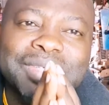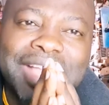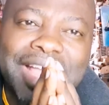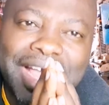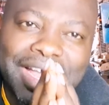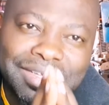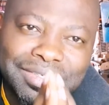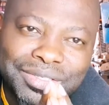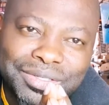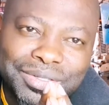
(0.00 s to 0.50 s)

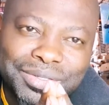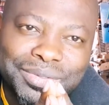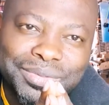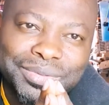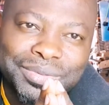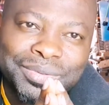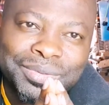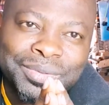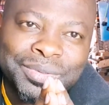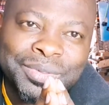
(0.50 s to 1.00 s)
ask you
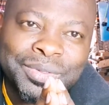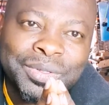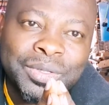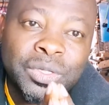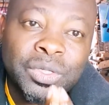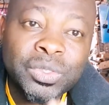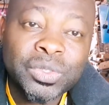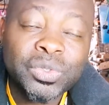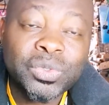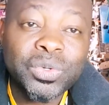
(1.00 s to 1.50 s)

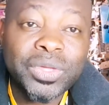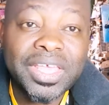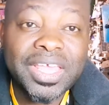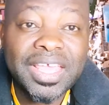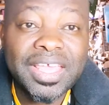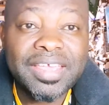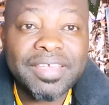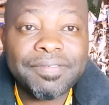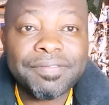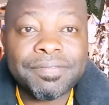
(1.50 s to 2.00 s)
to
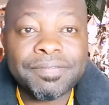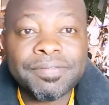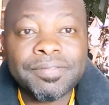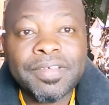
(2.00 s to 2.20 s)
give